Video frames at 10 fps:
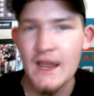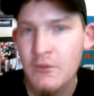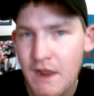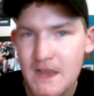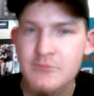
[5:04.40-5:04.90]

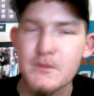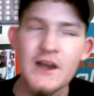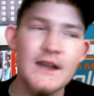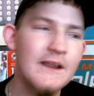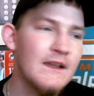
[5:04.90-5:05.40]
like
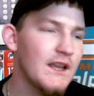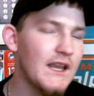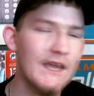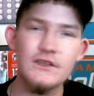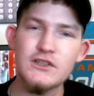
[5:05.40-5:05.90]
raspberry,
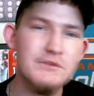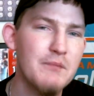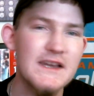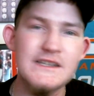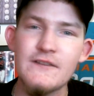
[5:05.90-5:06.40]
like a little
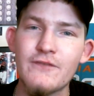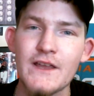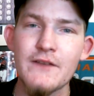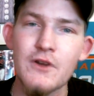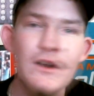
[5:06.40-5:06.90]
spicy
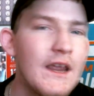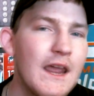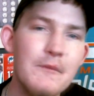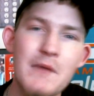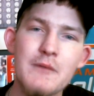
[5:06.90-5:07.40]
flavor,
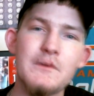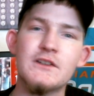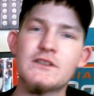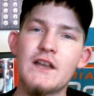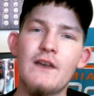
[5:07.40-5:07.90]
it might be your
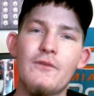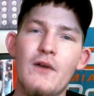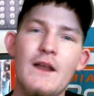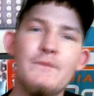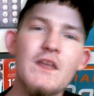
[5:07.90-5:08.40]
stuff,
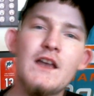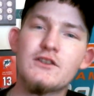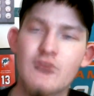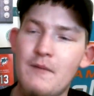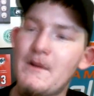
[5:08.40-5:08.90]
alright?
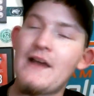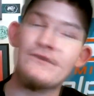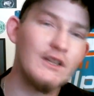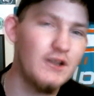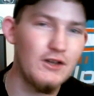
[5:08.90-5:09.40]
So I'm gonna have
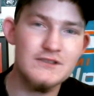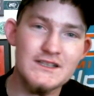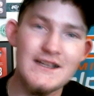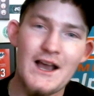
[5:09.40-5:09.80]
to close this